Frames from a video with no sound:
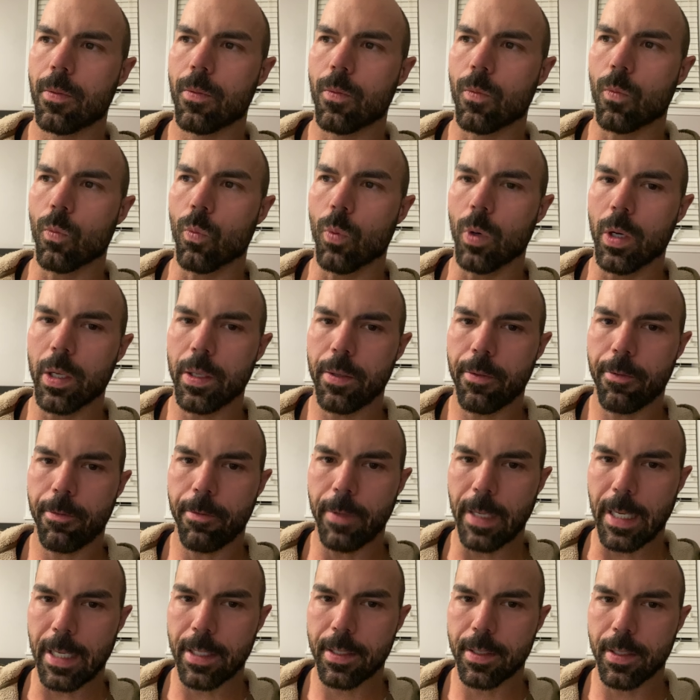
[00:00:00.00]
One
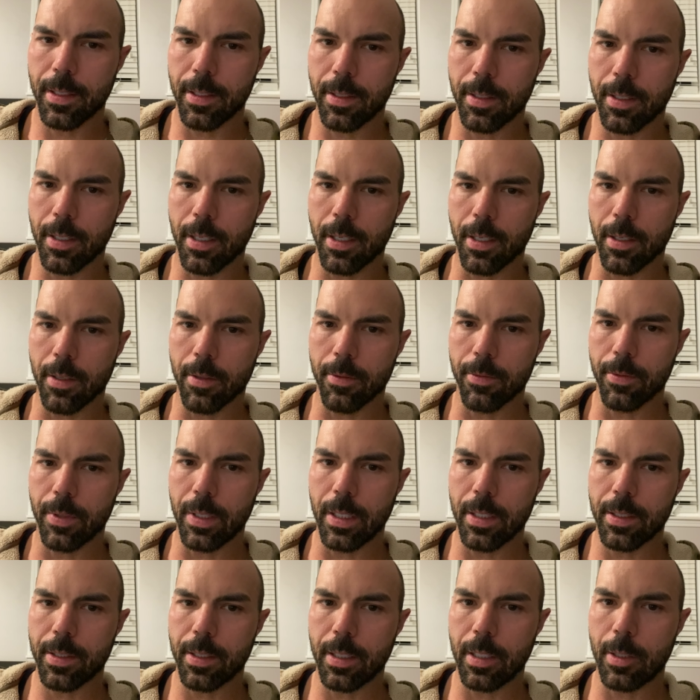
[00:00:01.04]
facet of
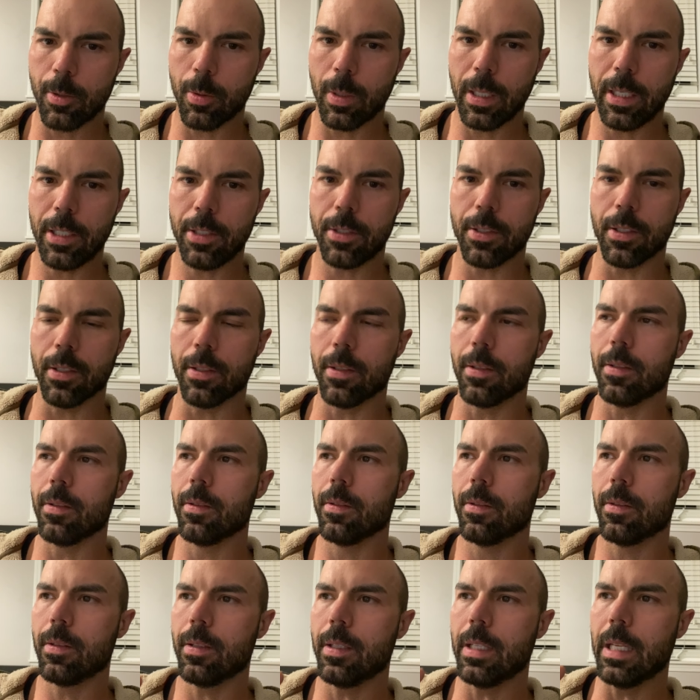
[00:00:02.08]
this equation
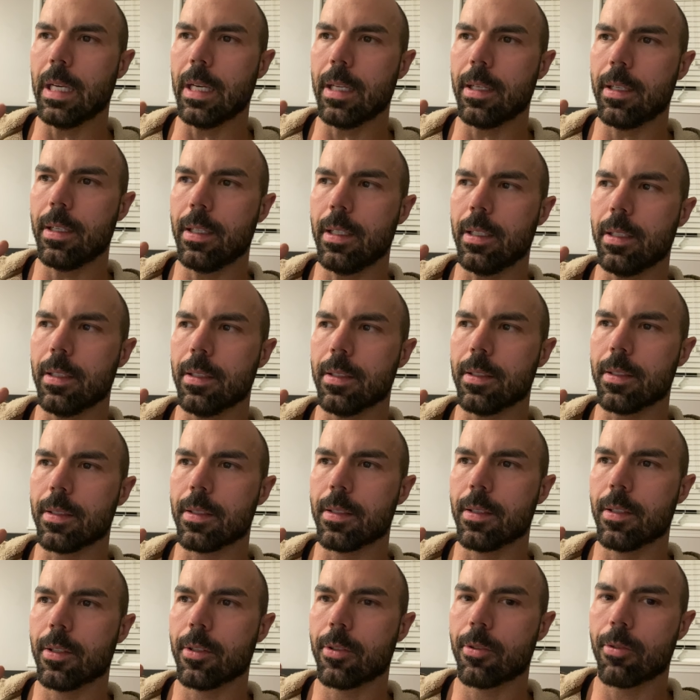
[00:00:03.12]
that is
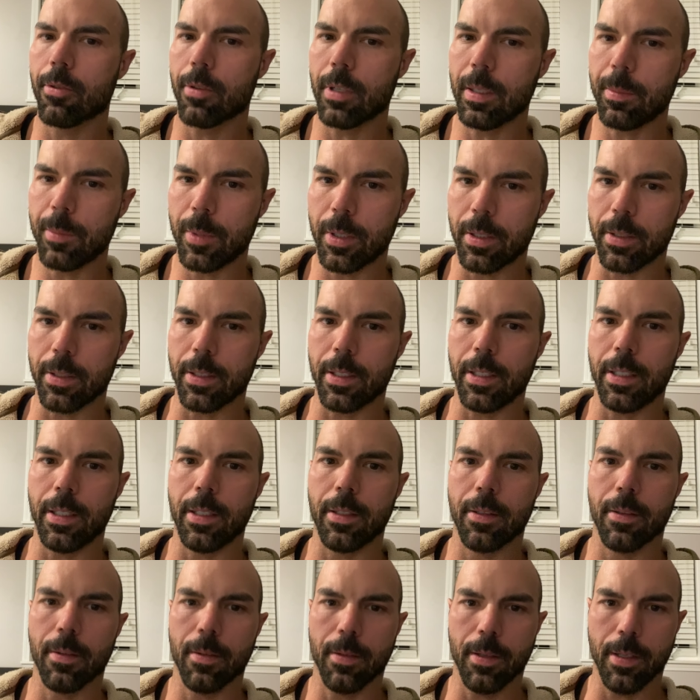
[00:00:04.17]
criminally
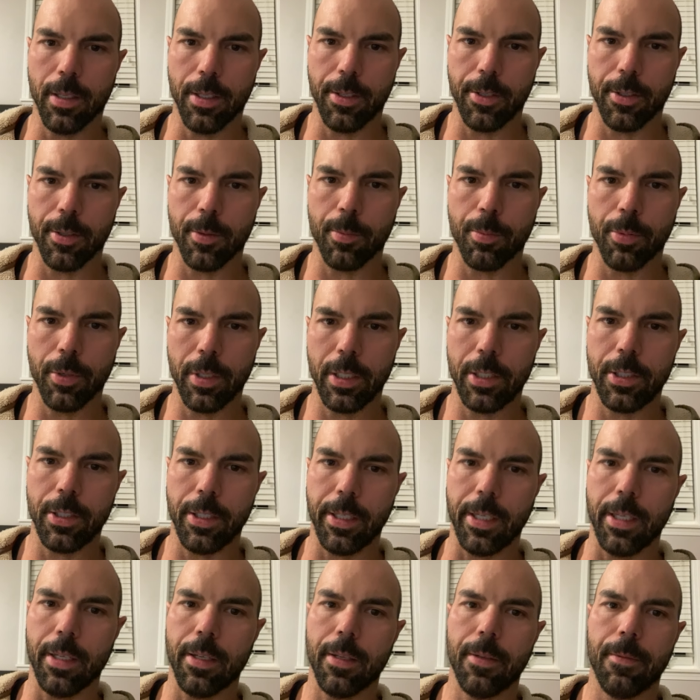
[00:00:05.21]

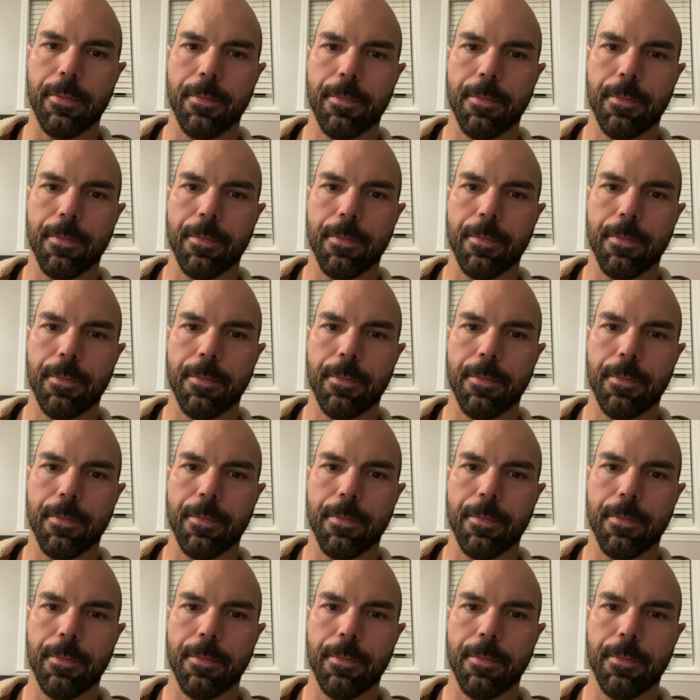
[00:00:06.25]
underappreciated